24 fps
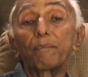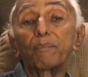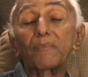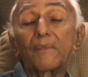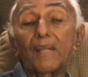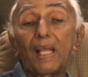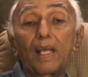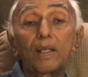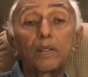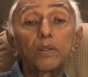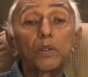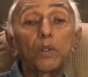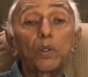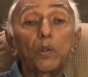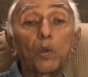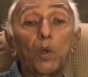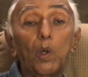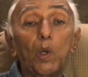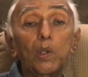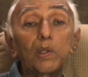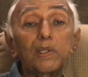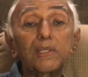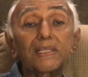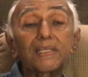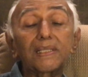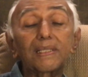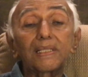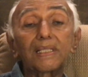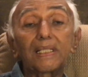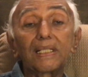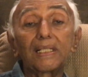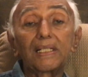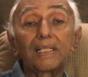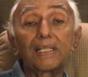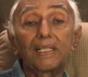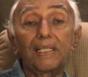and who owns
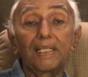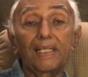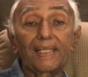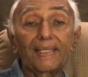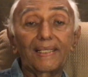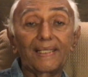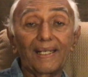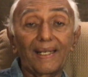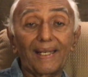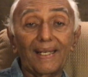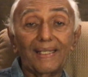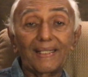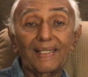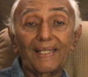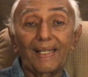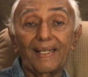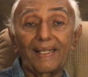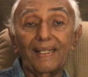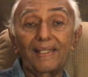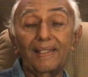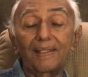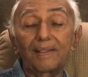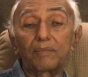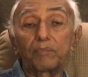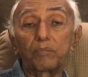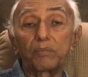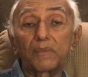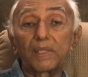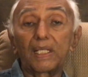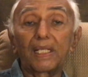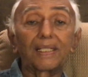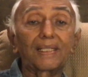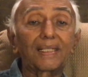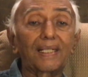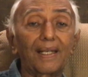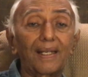a territory.
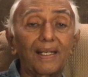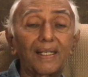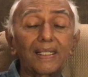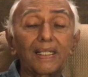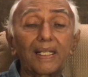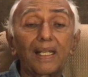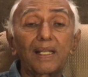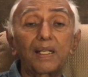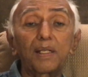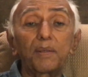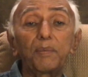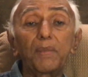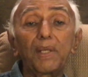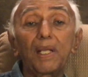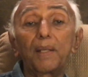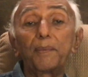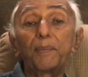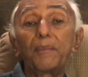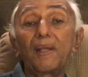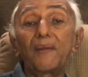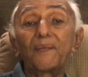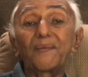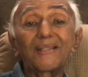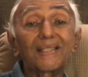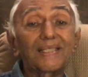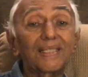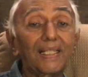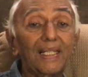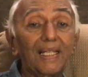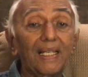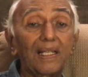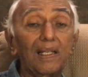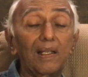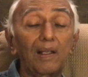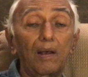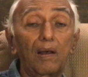The territory may be
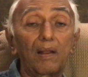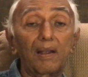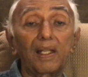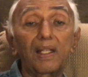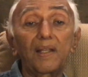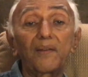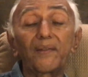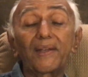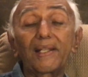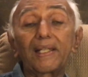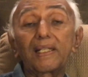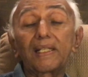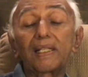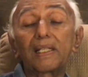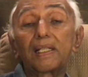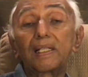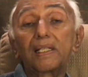physical or even